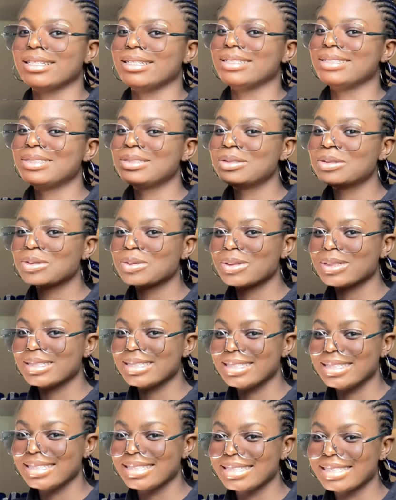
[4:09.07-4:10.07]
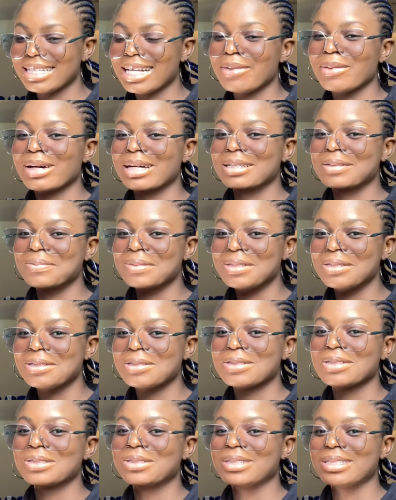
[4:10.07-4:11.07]
this one is, our
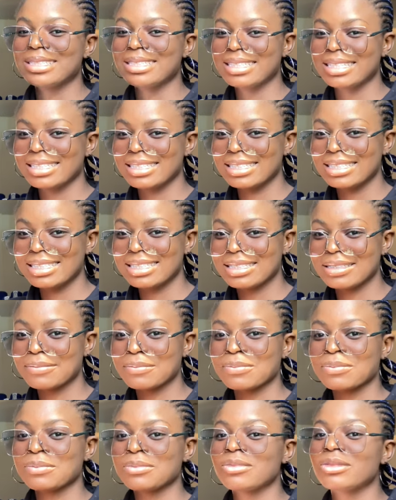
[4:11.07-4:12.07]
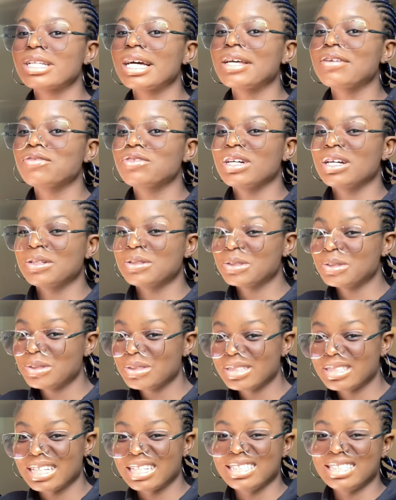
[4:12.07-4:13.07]
administrator said it, that if you are
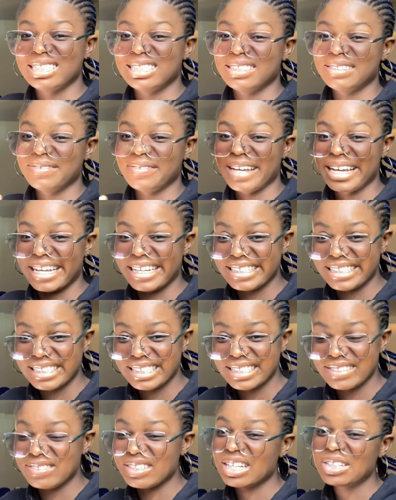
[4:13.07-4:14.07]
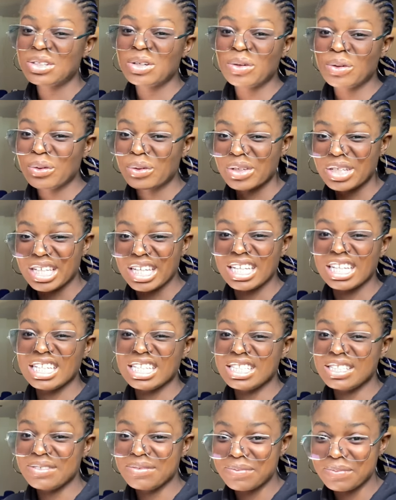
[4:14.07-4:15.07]
not satisfied, if you are not okay,
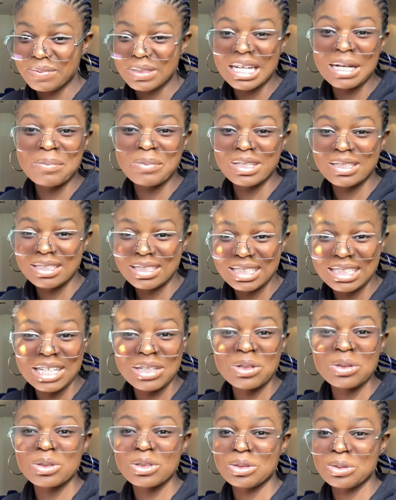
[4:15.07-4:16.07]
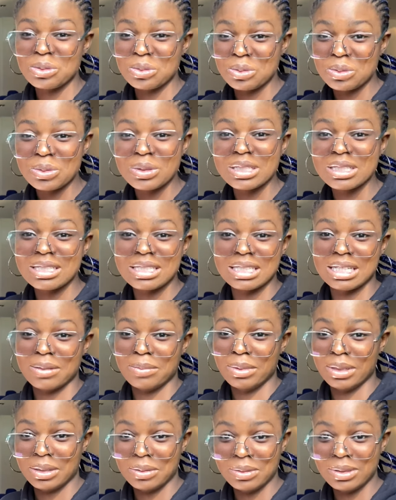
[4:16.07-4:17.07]
leave. That means they are not going to do anything
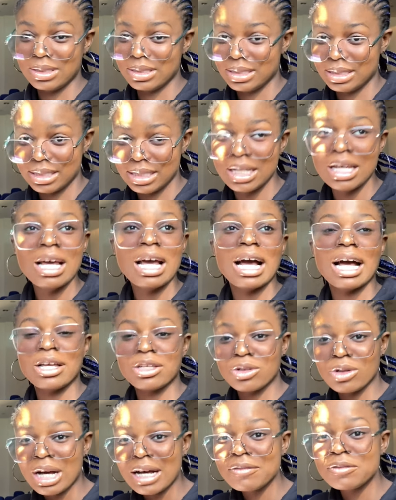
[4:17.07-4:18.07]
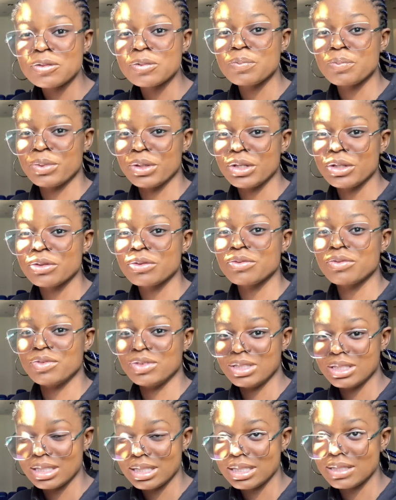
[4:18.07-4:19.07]
about it. And you have to pay your
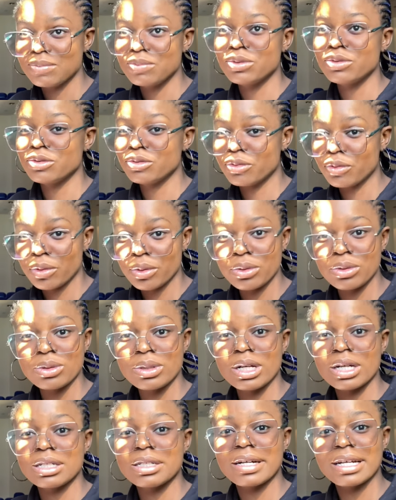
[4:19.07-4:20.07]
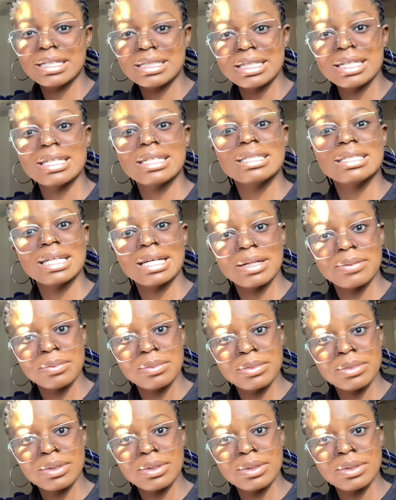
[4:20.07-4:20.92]
fees before you can write exam.